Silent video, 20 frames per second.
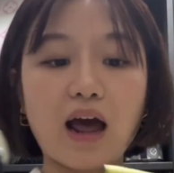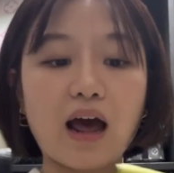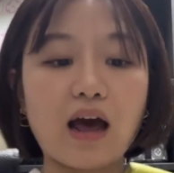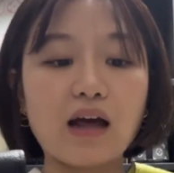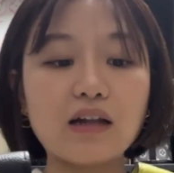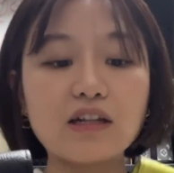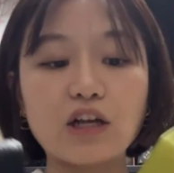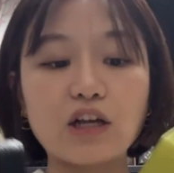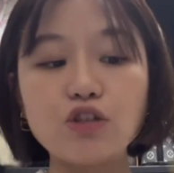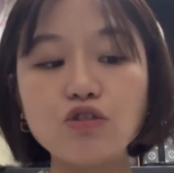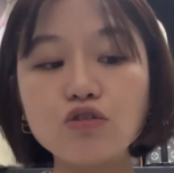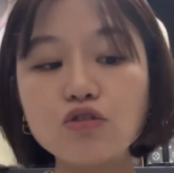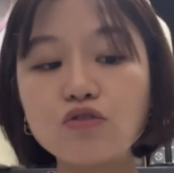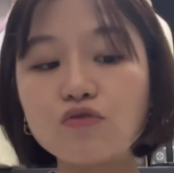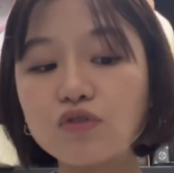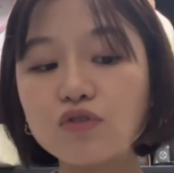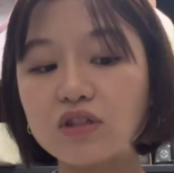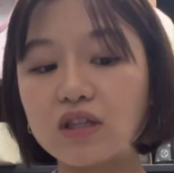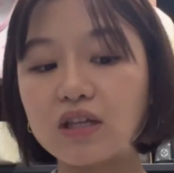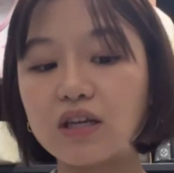the
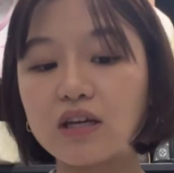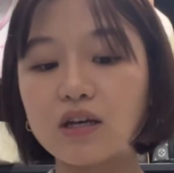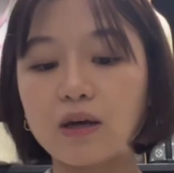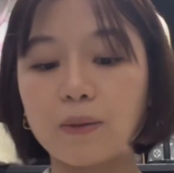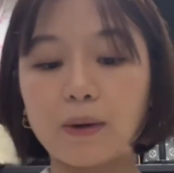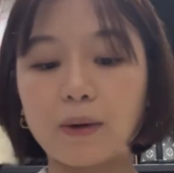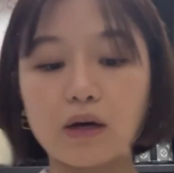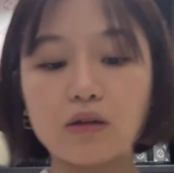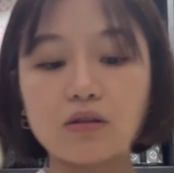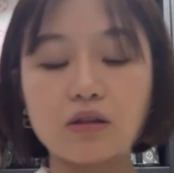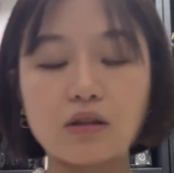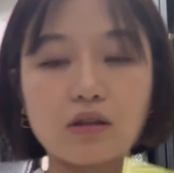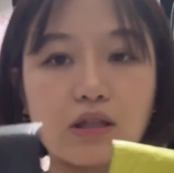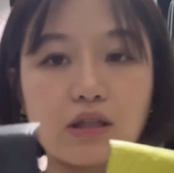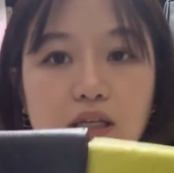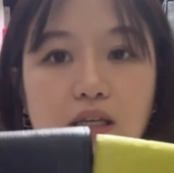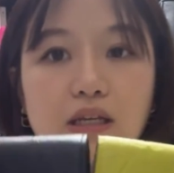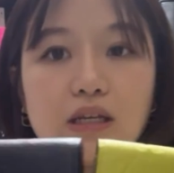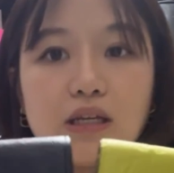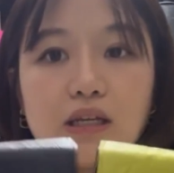useful thing about
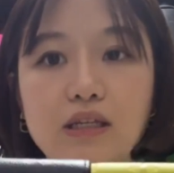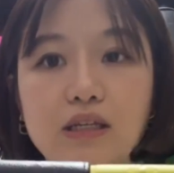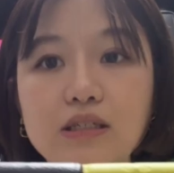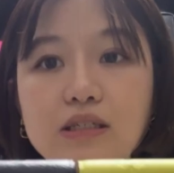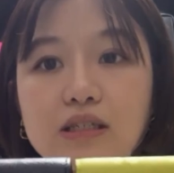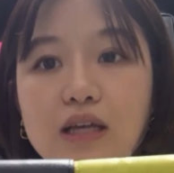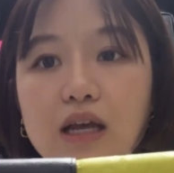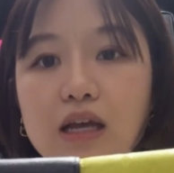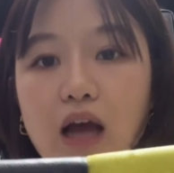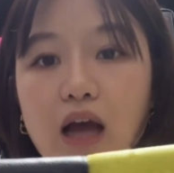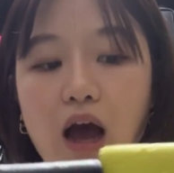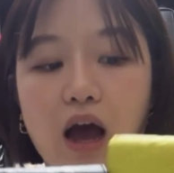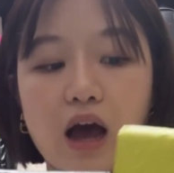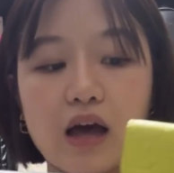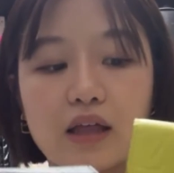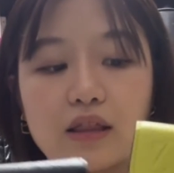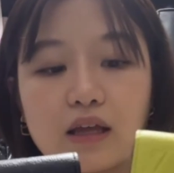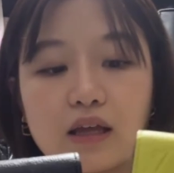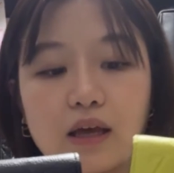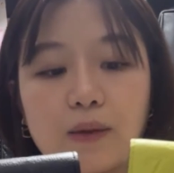these
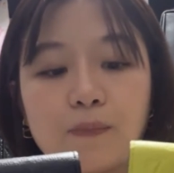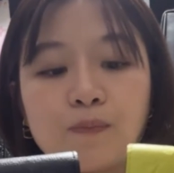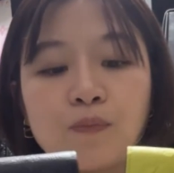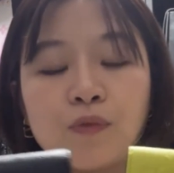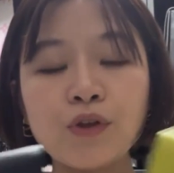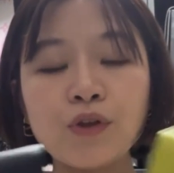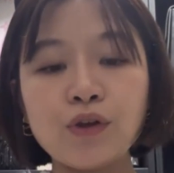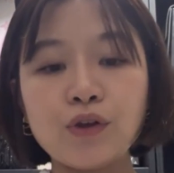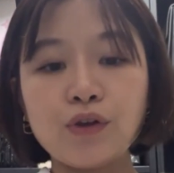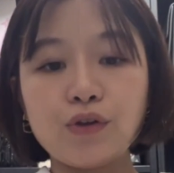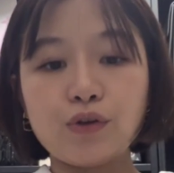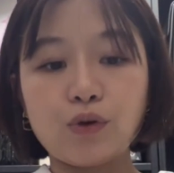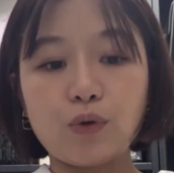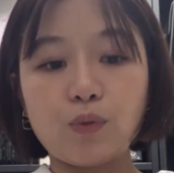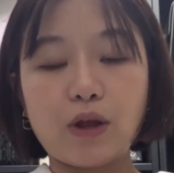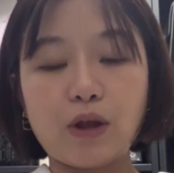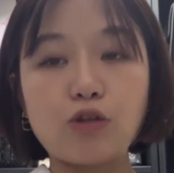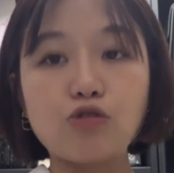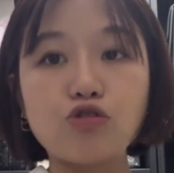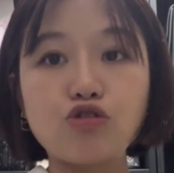are that
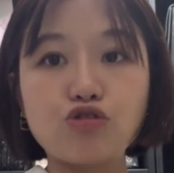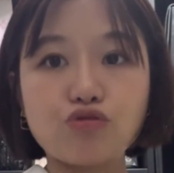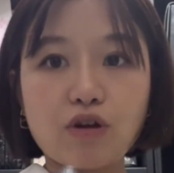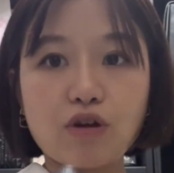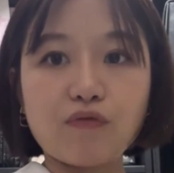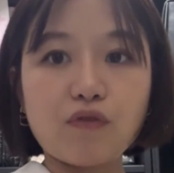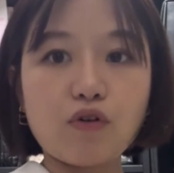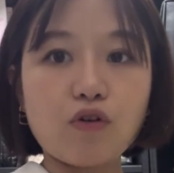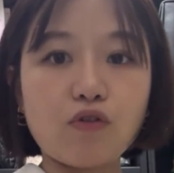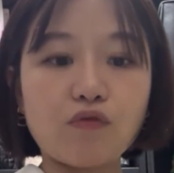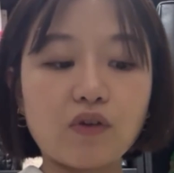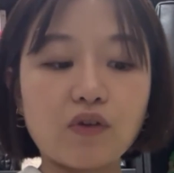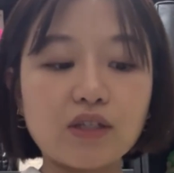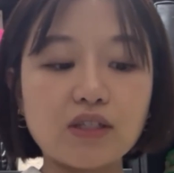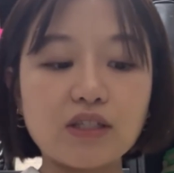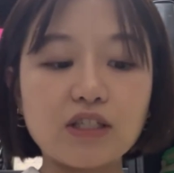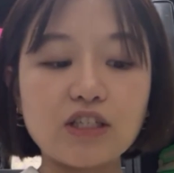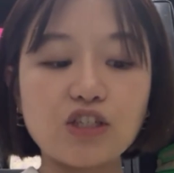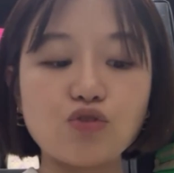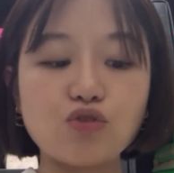when you travel
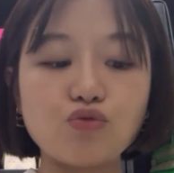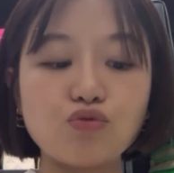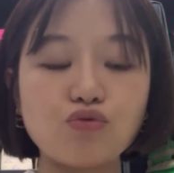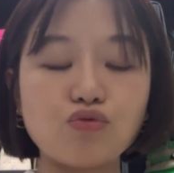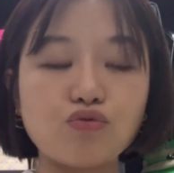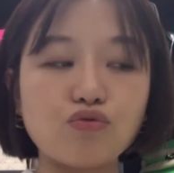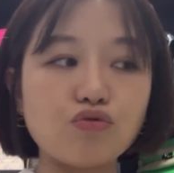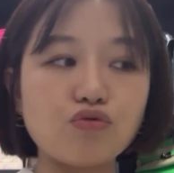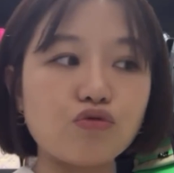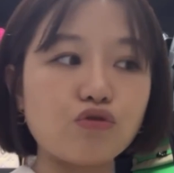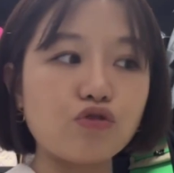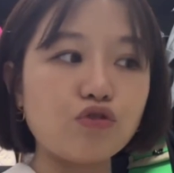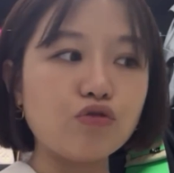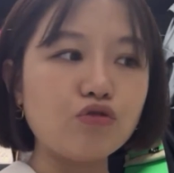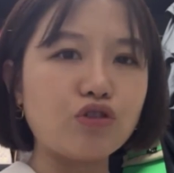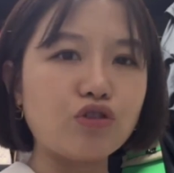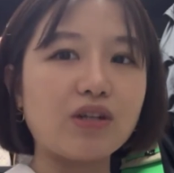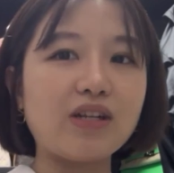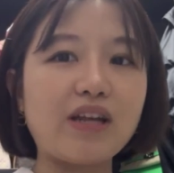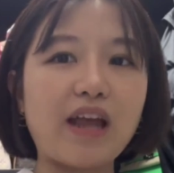overseas, you
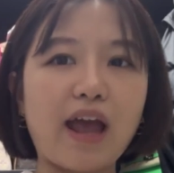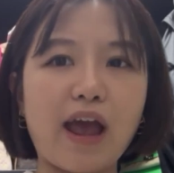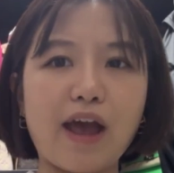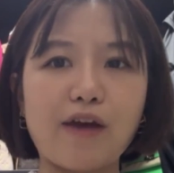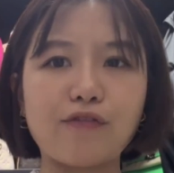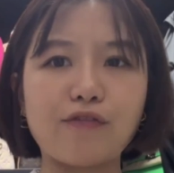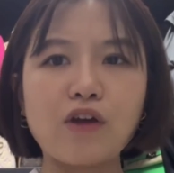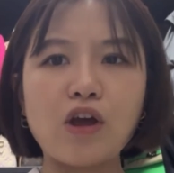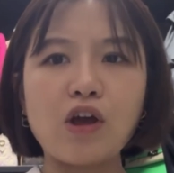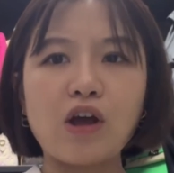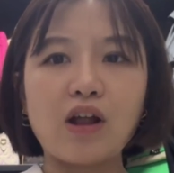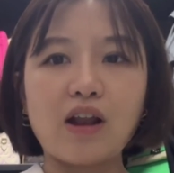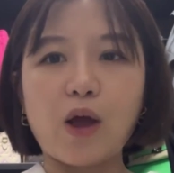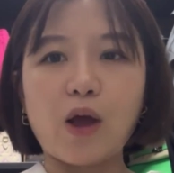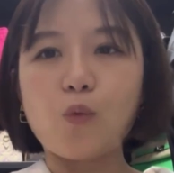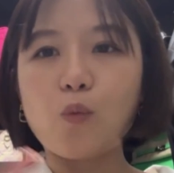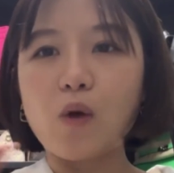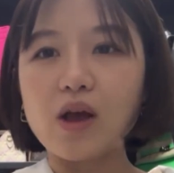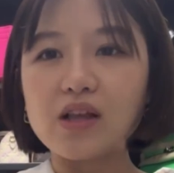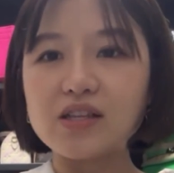usually have
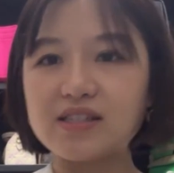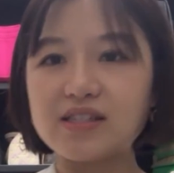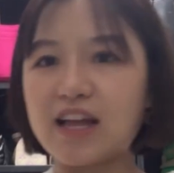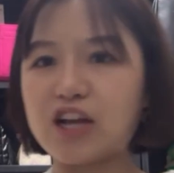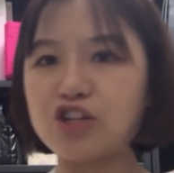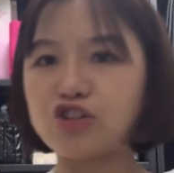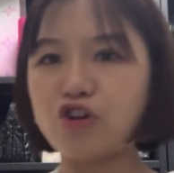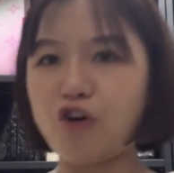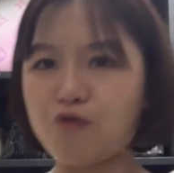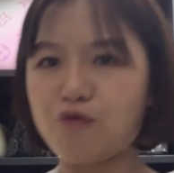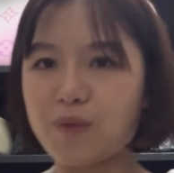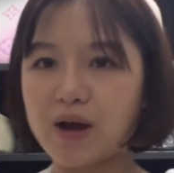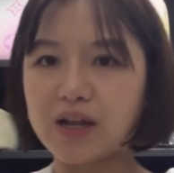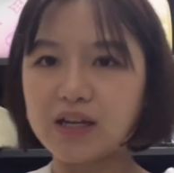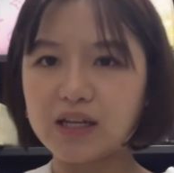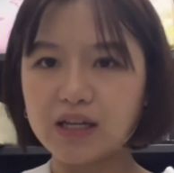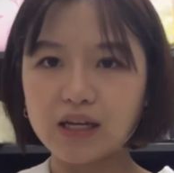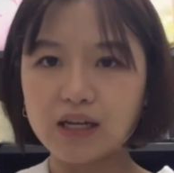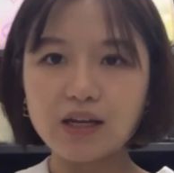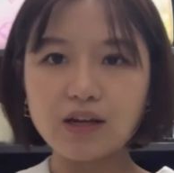like one stash of
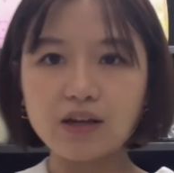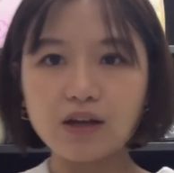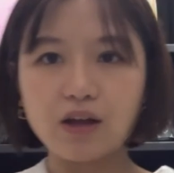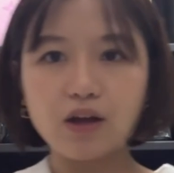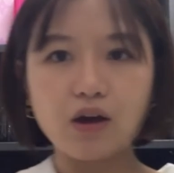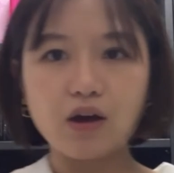money,